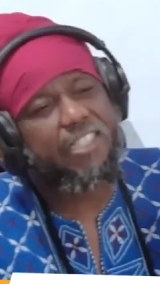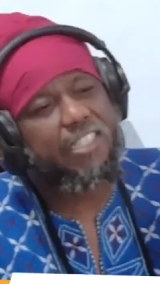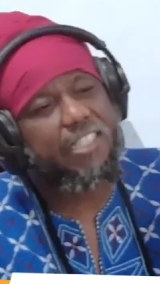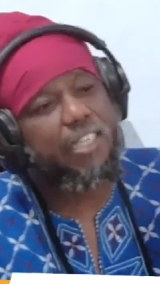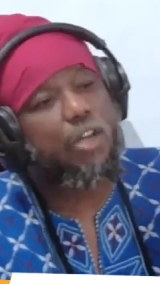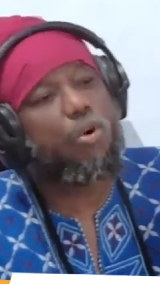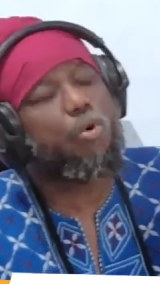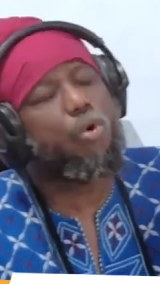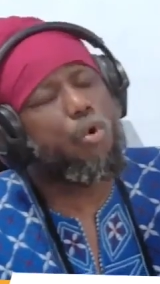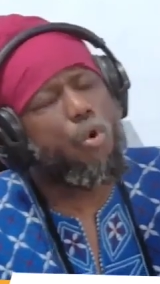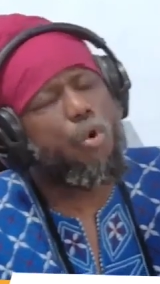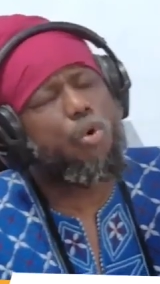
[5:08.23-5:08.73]

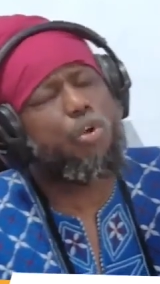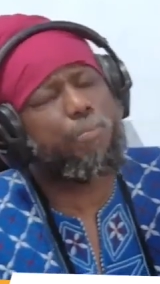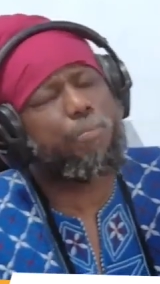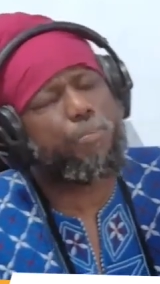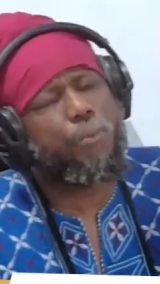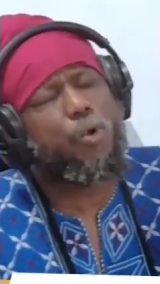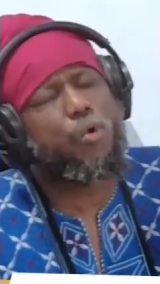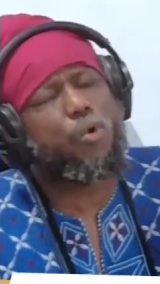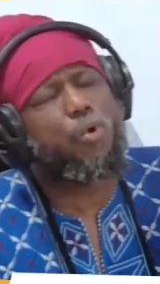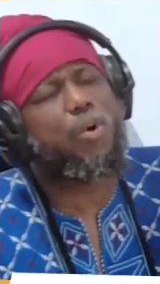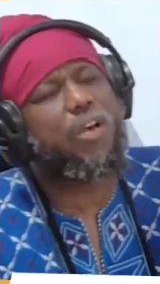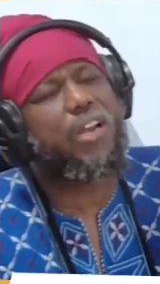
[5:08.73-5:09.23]
The old
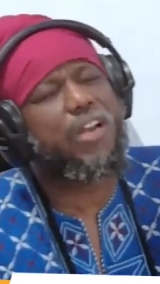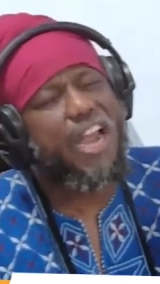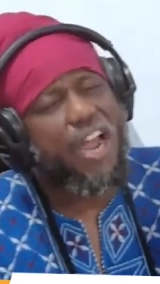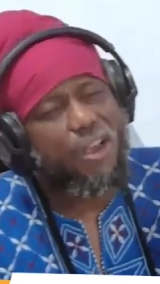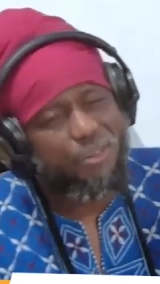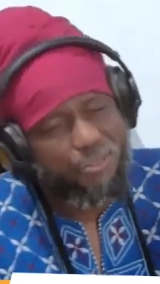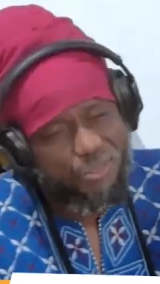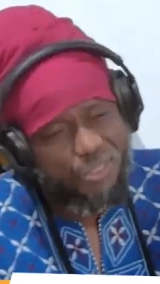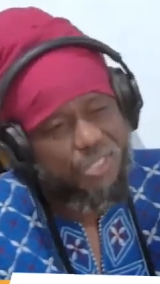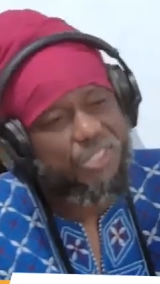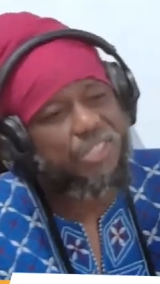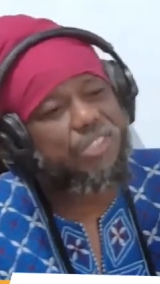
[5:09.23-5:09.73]
polo
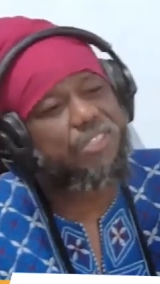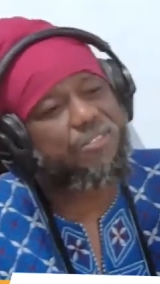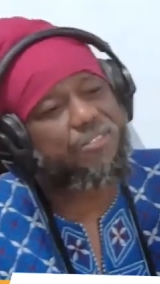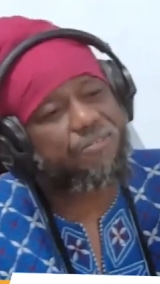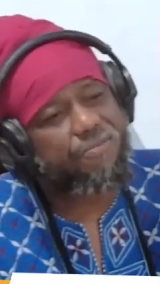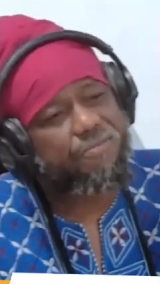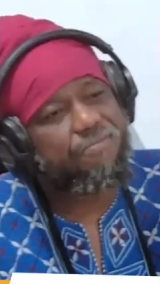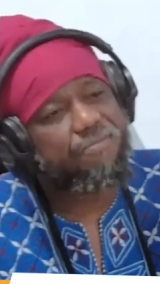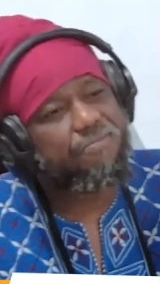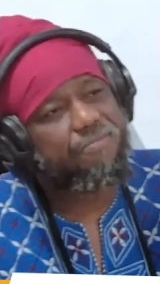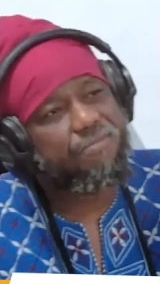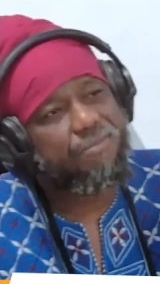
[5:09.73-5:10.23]
grounds
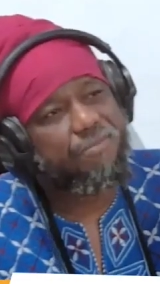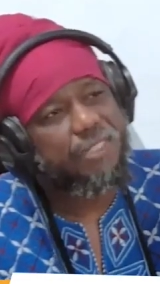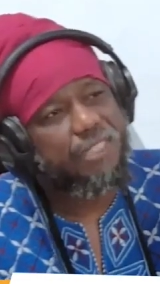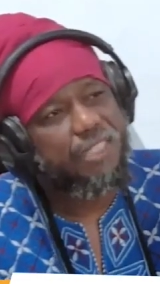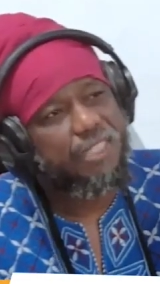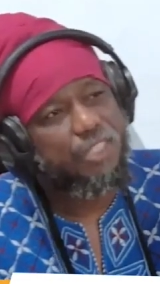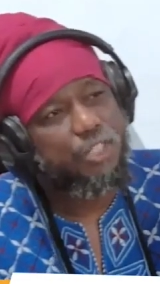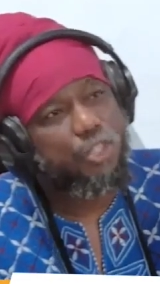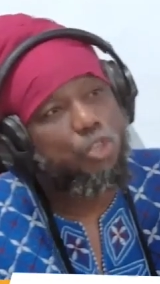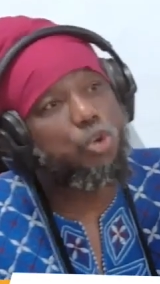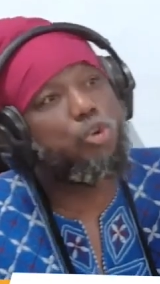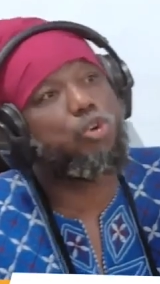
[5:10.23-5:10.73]

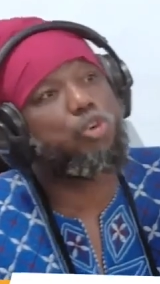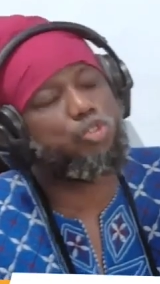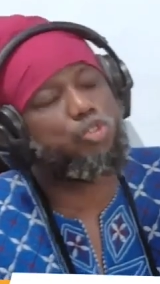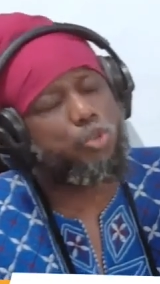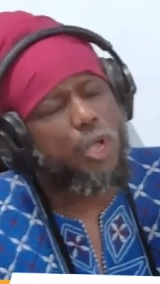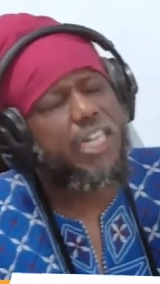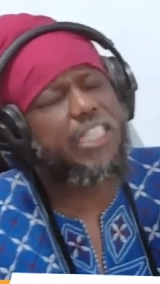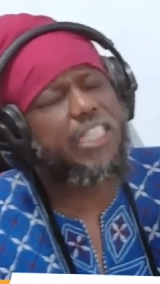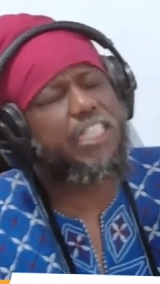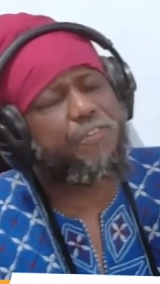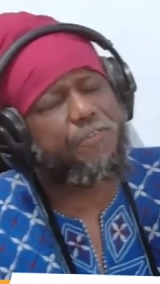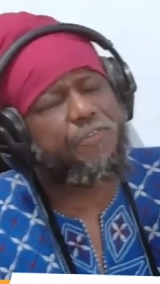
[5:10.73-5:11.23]
took
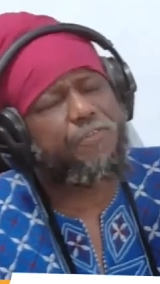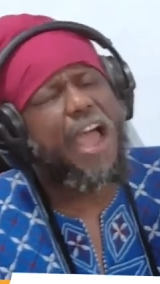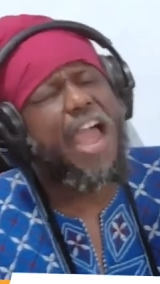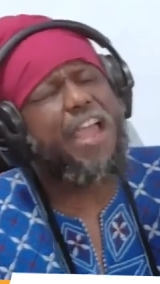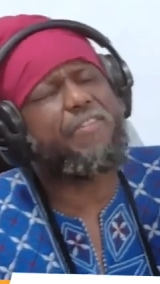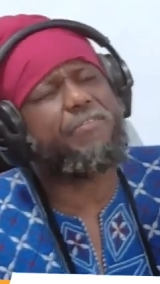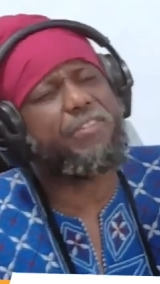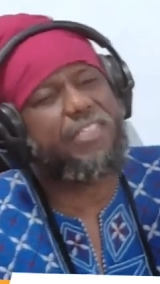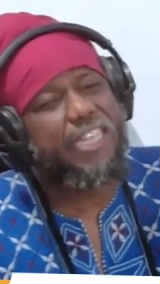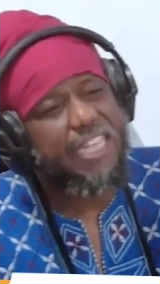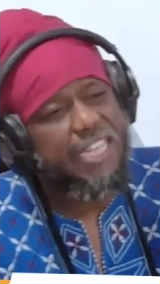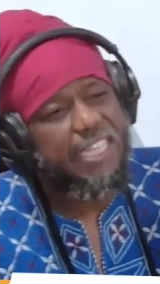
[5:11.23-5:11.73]

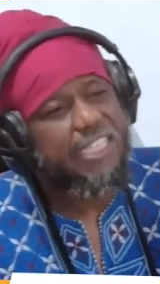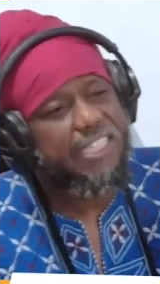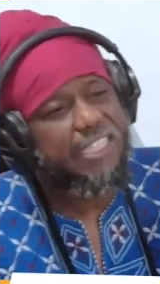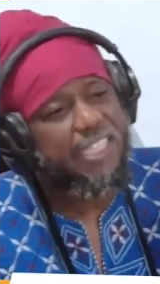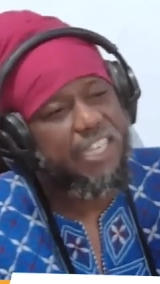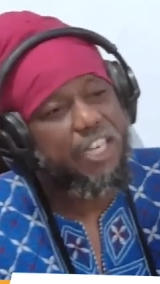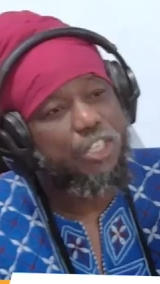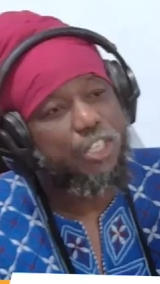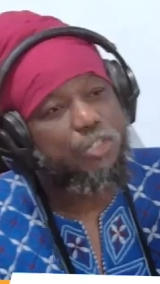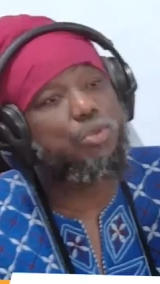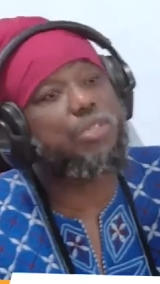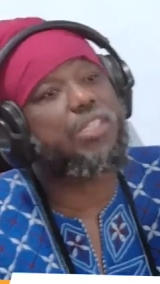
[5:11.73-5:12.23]
25 days
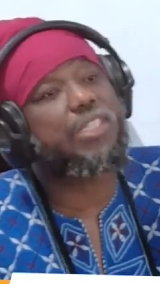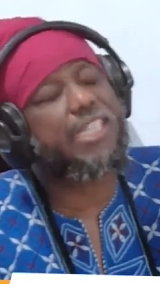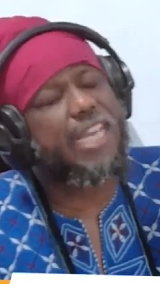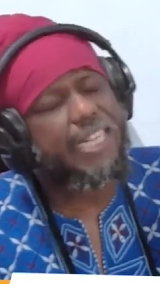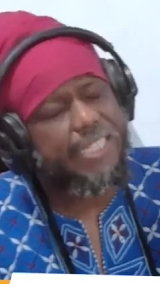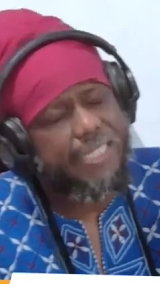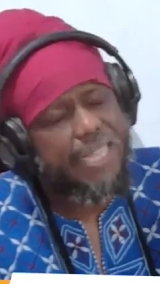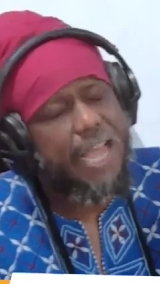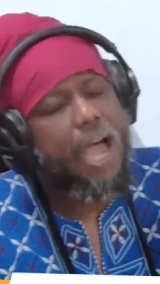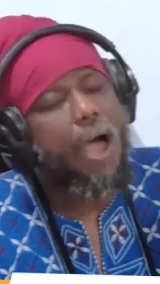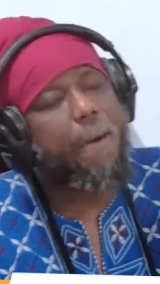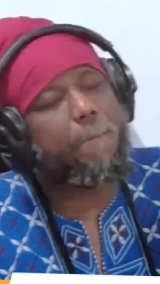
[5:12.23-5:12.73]
to
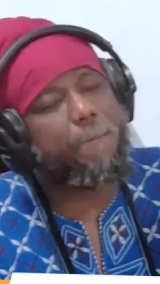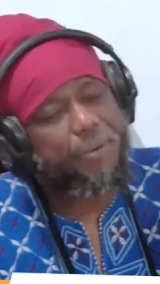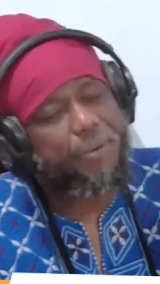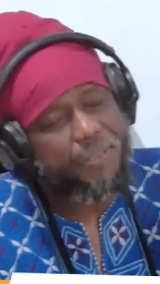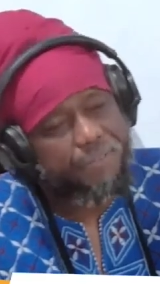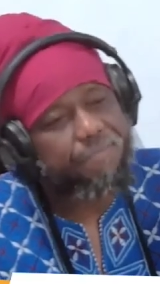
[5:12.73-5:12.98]
set up.